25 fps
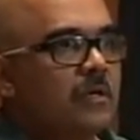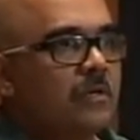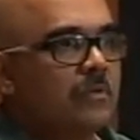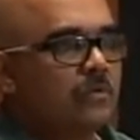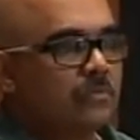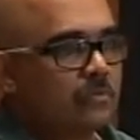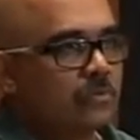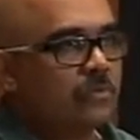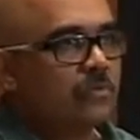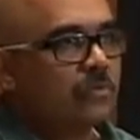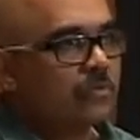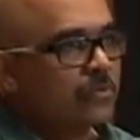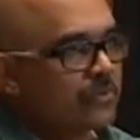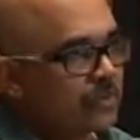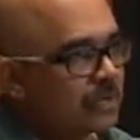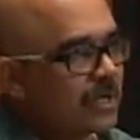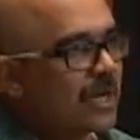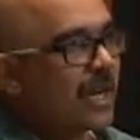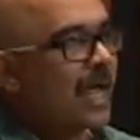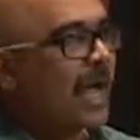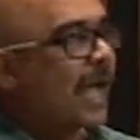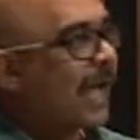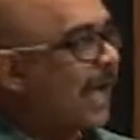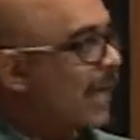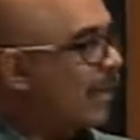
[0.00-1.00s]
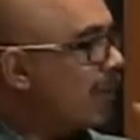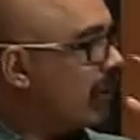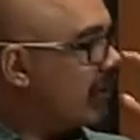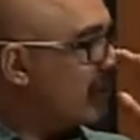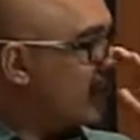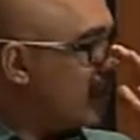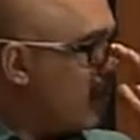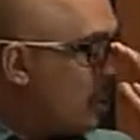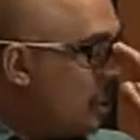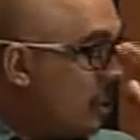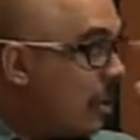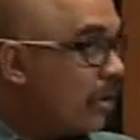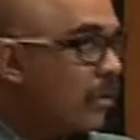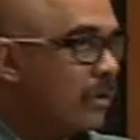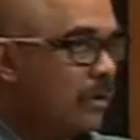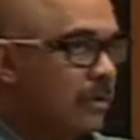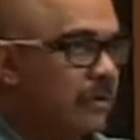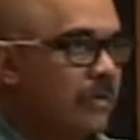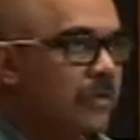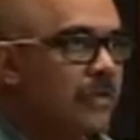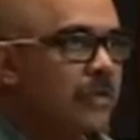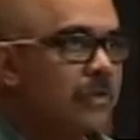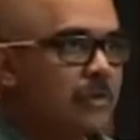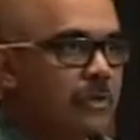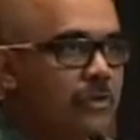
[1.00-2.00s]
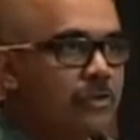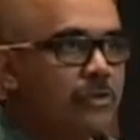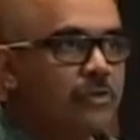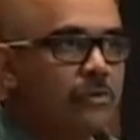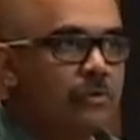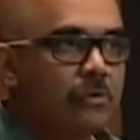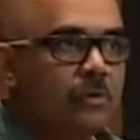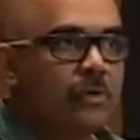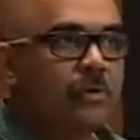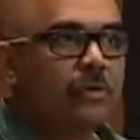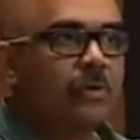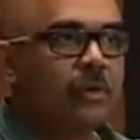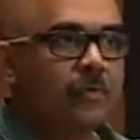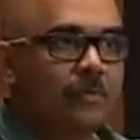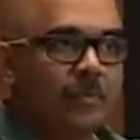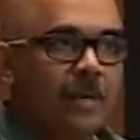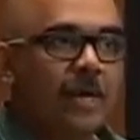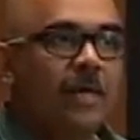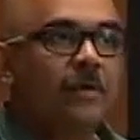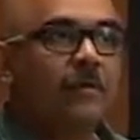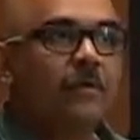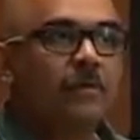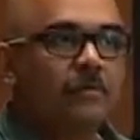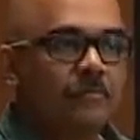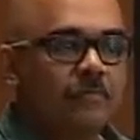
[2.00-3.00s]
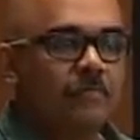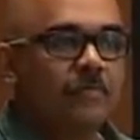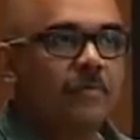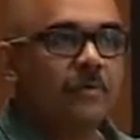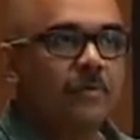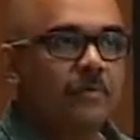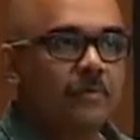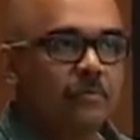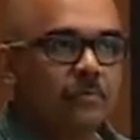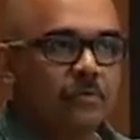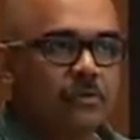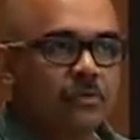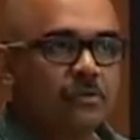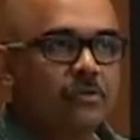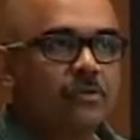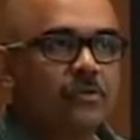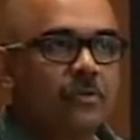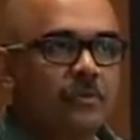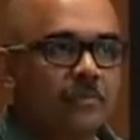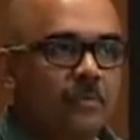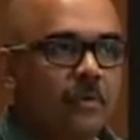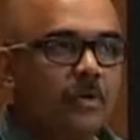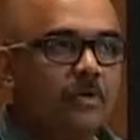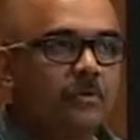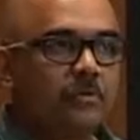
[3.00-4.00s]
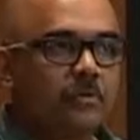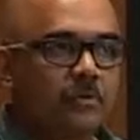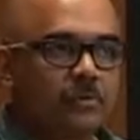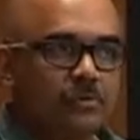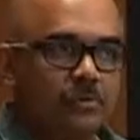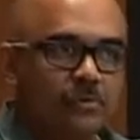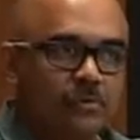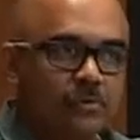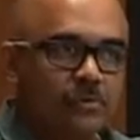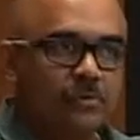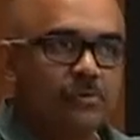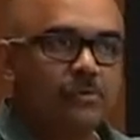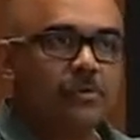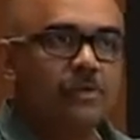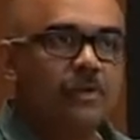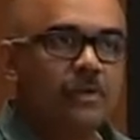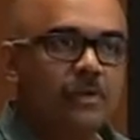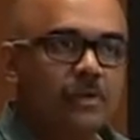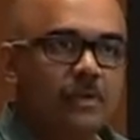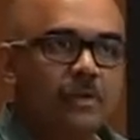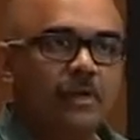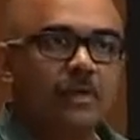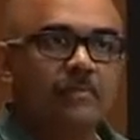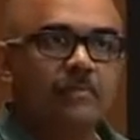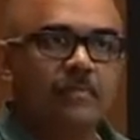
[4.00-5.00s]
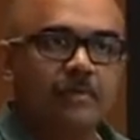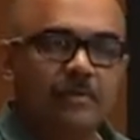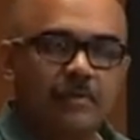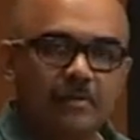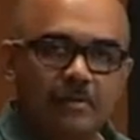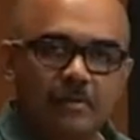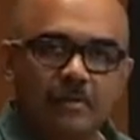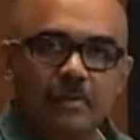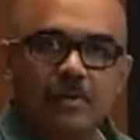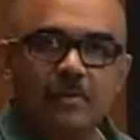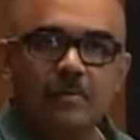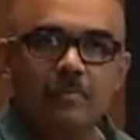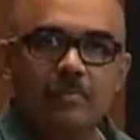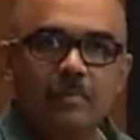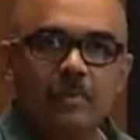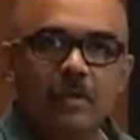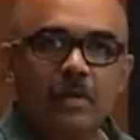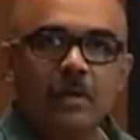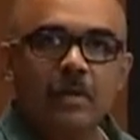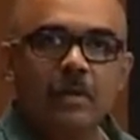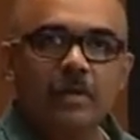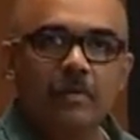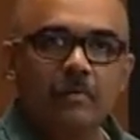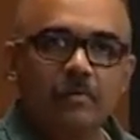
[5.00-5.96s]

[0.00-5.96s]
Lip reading: you still had the odd theater showing your parallel film, which is about a socially relevant theme,